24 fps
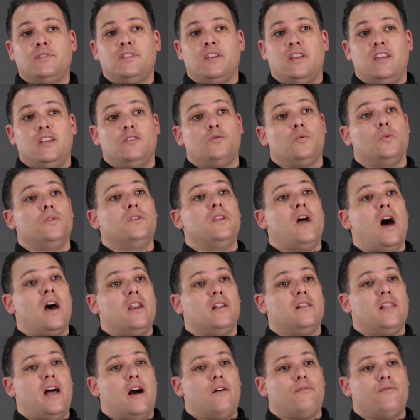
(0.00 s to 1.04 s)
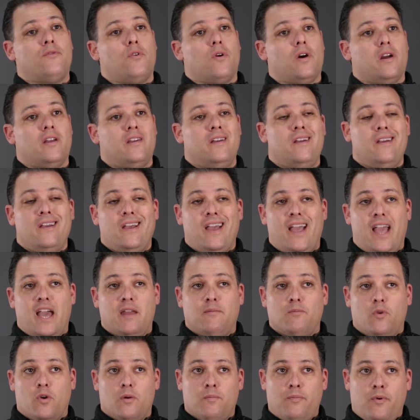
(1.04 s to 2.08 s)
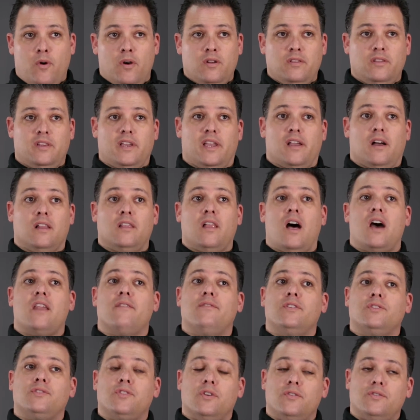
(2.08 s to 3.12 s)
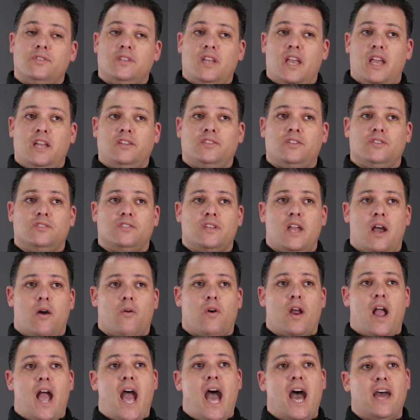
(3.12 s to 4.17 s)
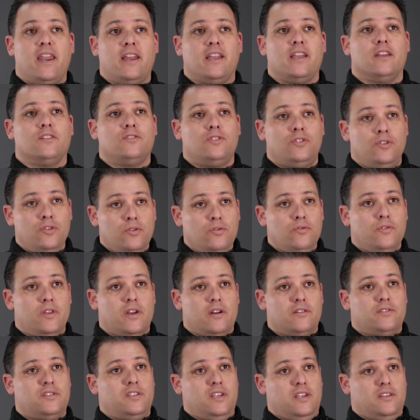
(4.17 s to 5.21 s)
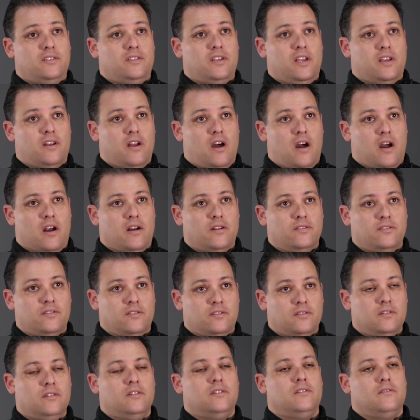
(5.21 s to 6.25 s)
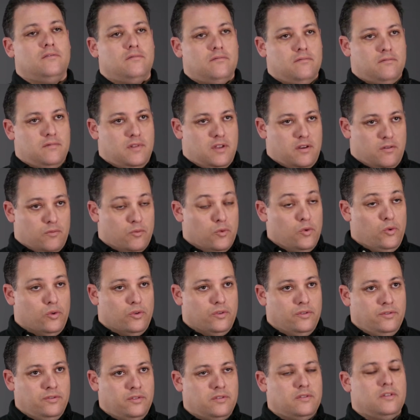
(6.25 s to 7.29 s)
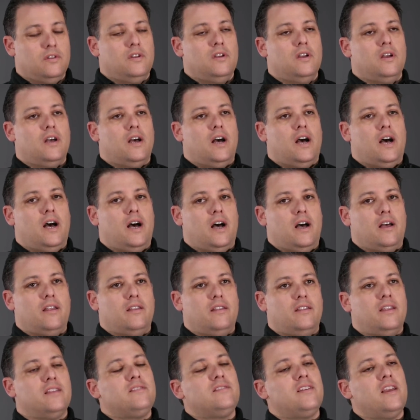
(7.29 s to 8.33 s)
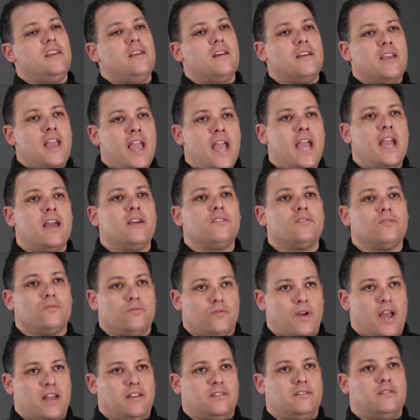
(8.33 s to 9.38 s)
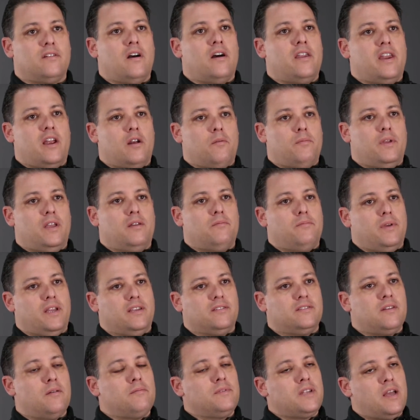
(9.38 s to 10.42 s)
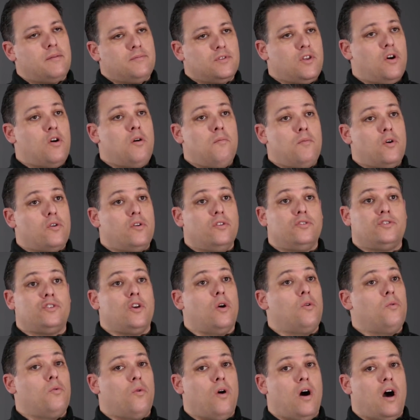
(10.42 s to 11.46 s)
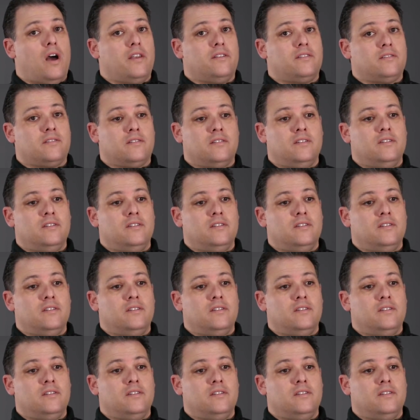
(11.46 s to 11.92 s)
cities will not allow for it, and more importantly, a lot of associations now are adding it to their CC&Rs, their rules, that say you can't rent on Airbnb. Sometimes the homeowners don't want